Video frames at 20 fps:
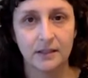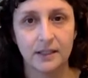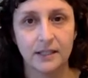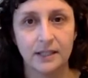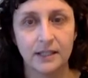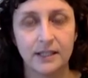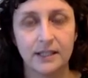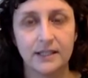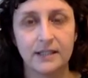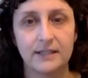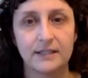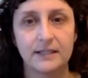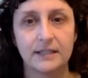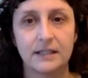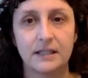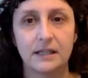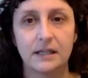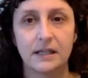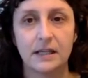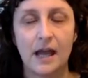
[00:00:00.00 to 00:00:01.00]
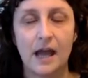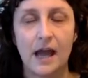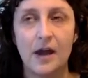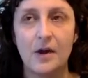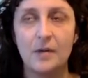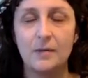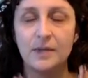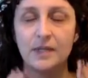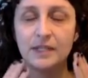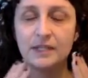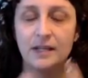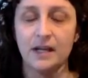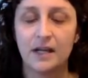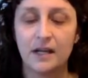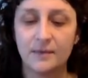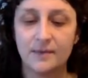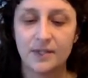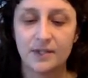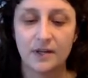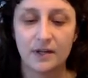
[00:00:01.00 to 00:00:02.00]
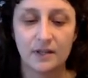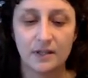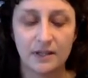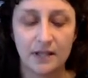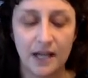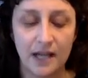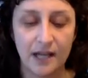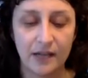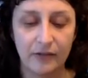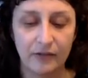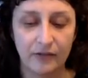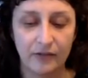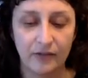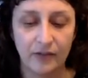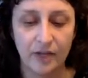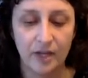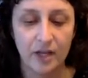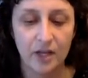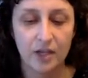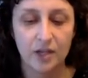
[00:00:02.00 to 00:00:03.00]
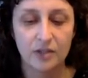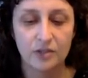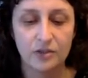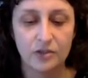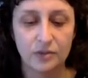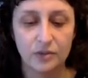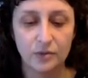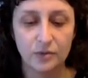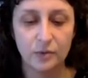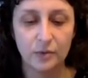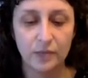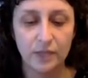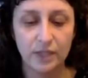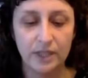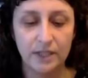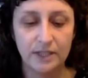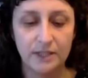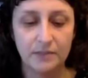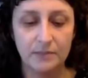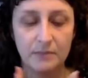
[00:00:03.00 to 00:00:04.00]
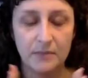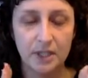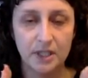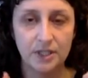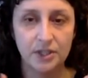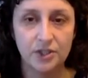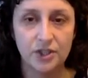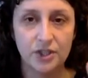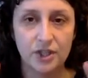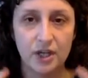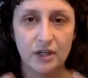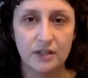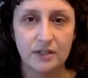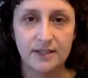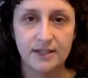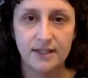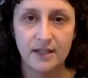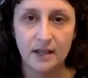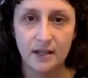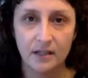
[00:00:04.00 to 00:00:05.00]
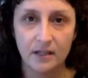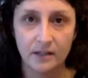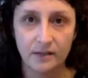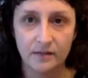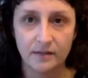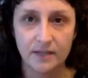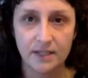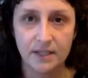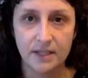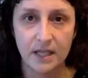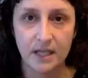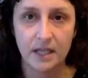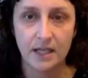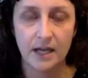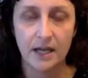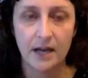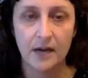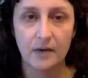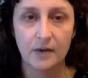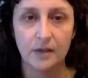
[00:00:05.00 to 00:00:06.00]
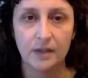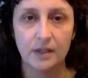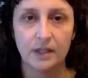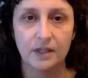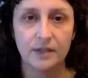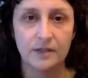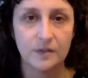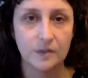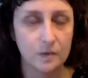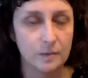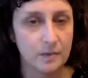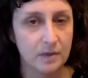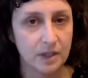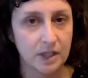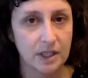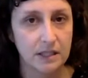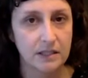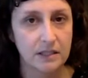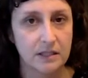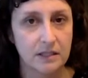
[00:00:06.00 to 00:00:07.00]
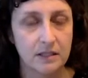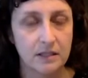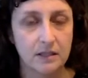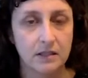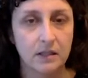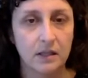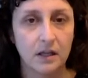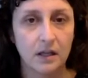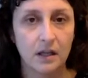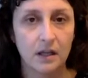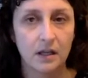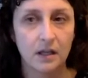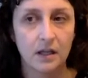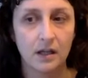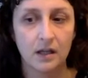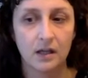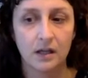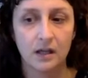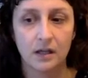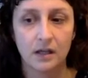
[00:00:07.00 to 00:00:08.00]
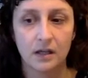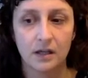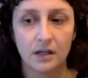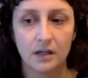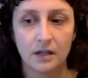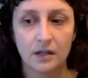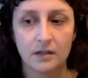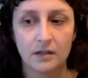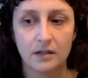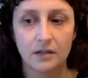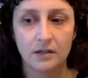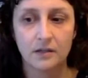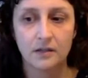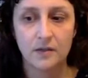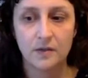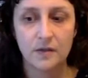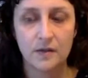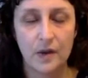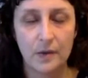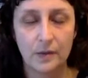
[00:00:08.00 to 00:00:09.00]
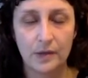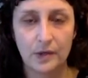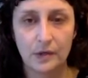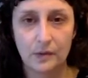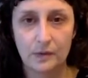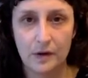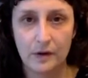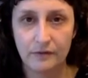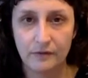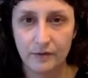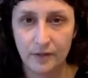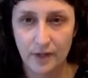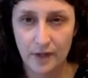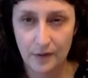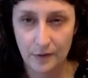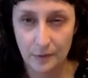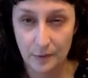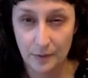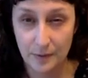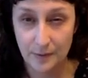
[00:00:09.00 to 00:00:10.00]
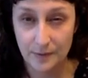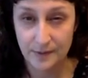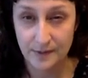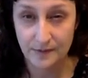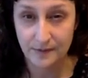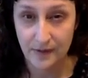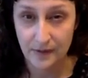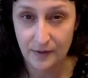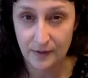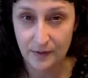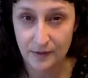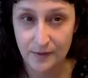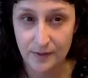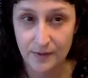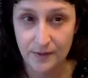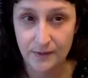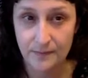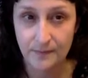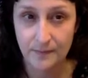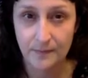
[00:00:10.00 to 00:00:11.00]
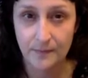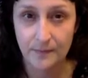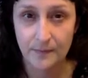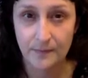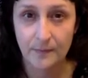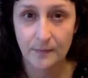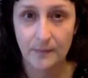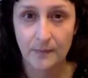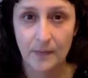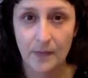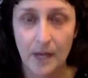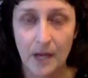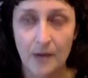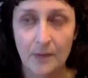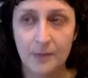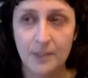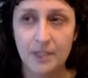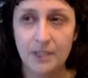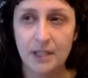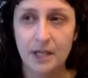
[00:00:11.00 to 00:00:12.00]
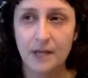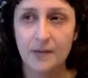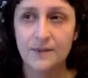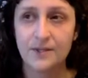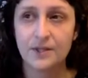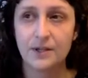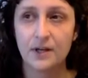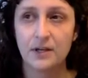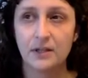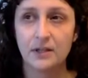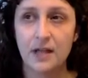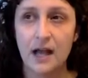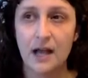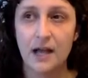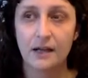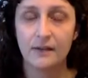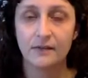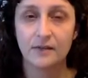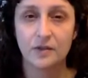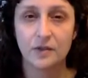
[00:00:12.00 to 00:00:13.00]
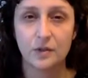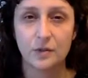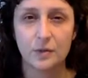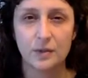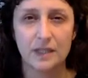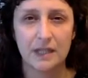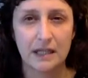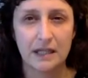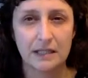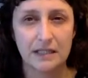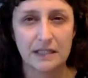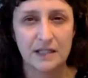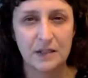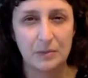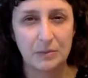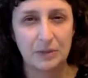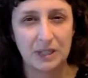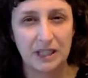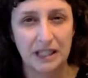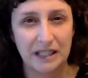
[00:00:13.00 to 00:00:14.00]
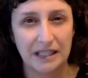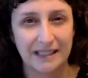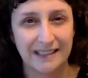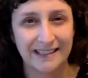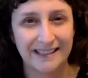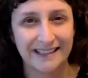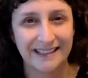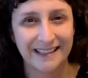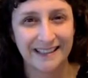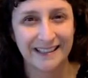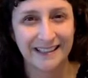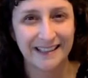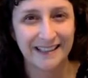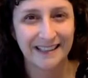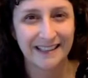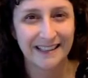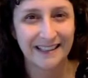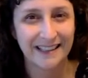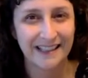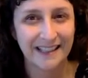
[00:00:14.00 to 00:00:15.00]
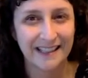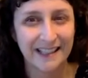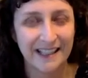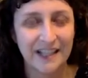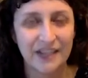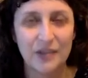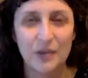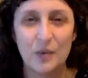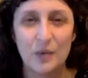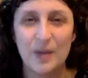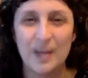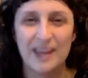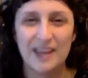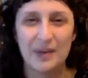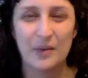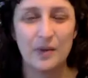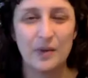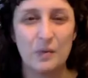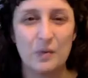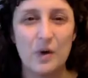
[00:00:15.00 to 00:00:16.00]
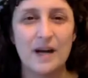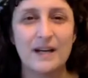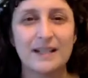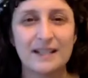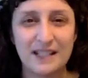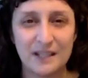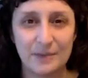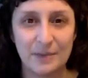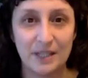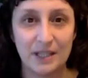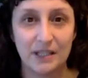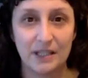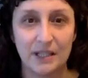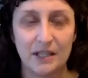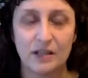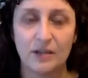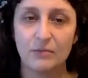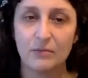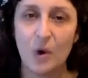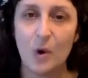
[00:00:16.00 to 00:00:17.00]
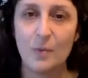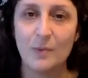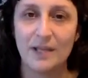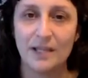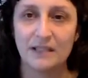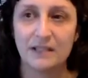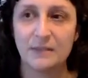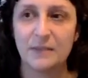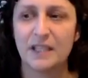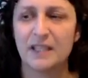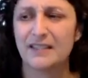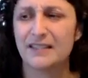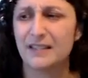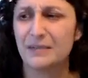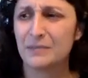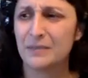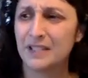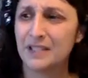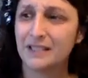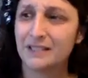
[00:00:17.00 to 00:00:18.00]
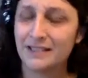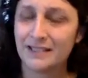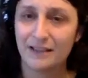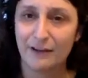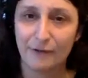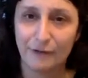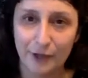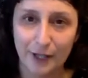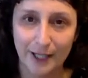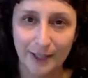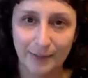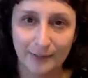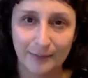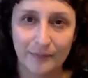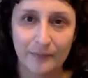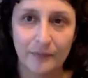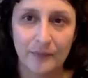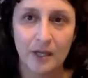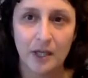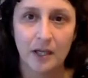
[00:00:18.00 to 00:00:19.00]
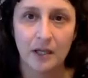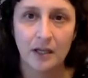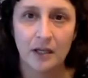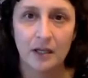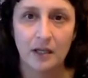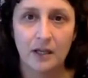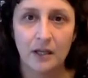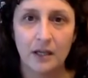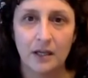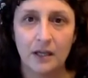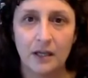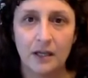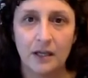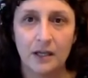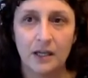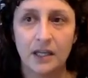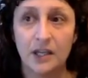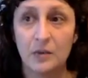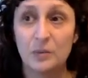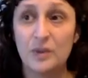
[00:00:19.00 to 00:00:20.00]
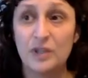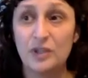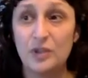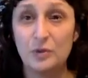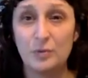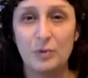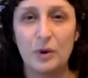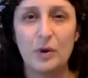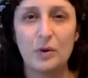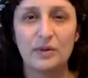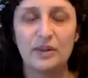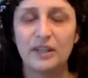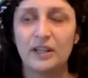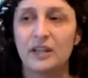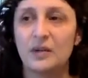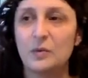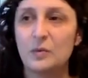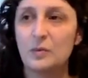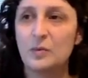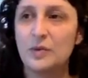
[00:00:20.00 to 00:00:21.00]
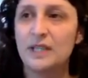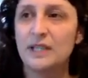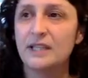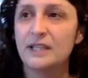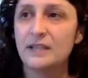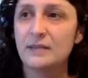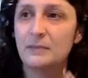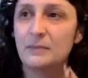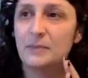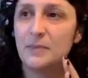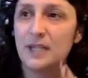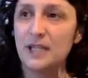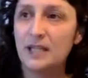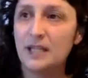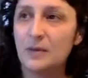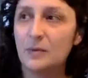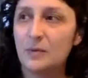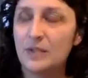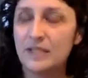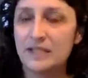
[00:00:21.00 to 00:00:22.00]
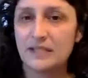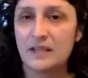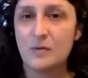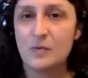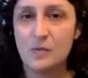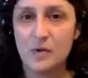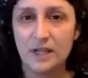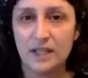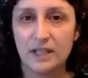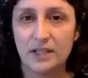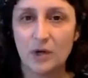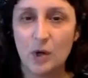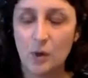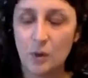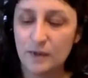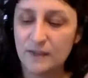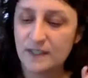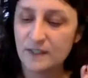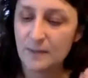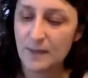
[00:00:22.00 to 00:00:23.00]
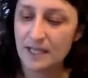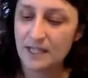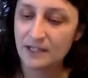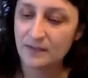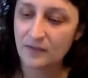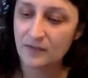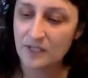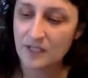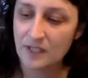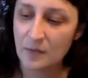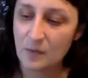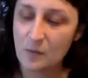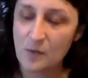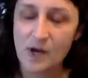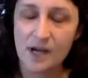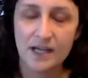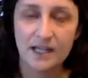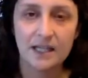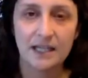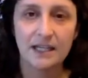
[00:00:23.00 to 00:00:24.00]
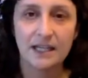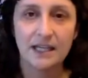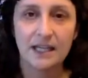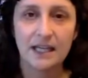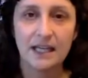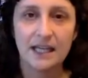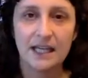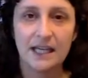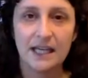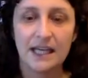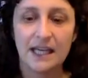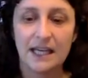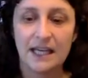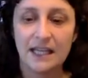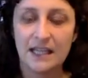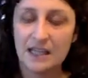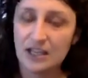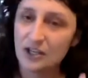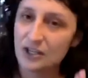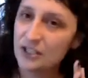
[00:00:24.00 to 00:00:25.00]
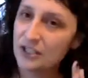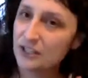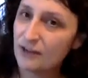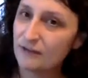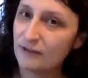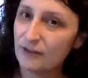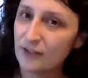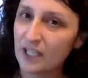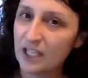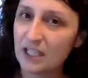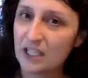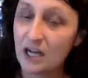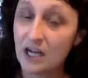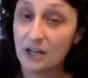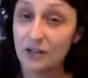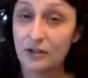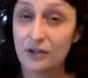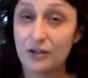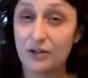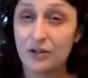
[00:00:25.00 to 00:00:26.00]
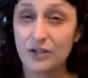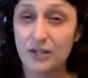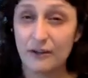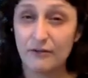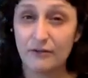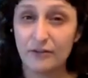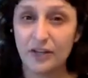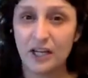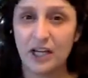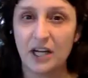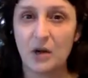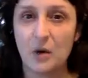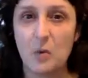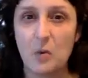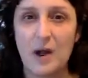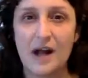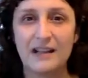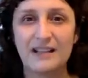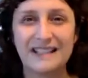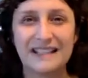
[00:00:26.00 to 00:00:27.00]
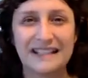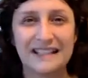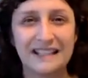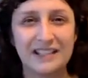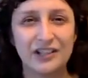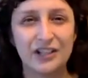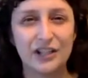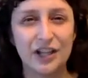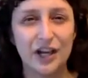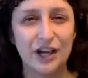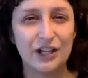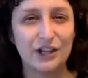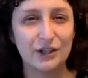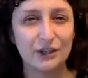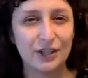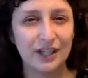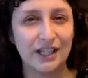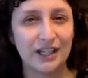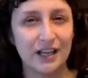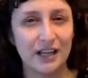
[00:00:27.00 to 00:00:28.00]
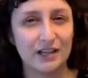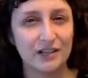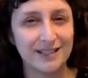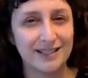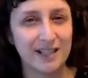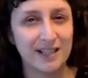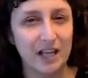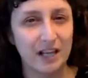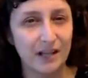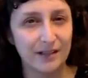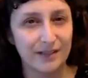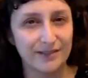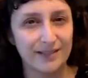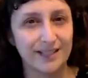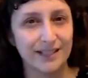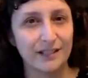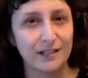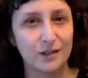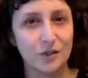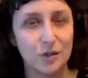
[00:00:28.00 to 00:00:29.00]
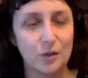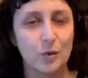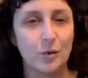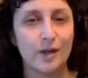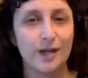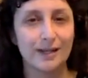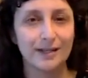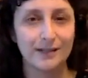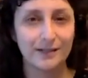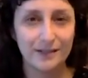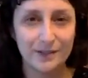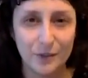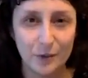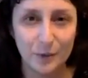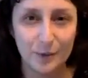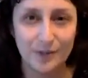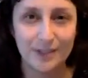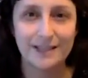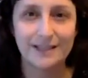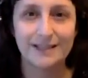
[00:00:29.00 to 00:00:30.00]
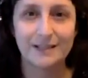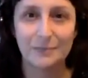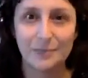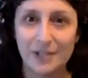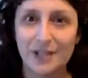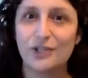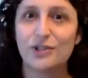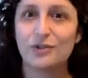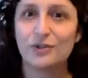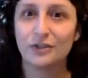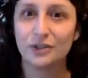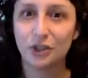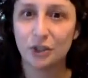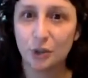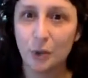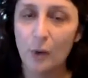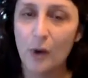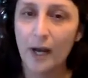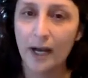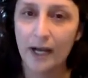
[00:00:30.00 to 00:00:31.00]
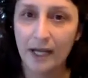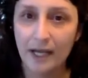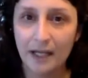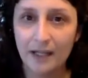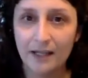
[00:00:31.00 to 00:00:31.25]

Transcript: is how many times in our life do we diminish ourselves and our exuberance so that we don't ruffle other people's feathers? How many times in our lives do we not speak in the way that want to speak in the moment because somebody is suffering? Can we do both? Can we be with someone and hold space for someone in their suffering and honor their suffering while still honoring ourselves in our joy and exuberance and pleasure and joy?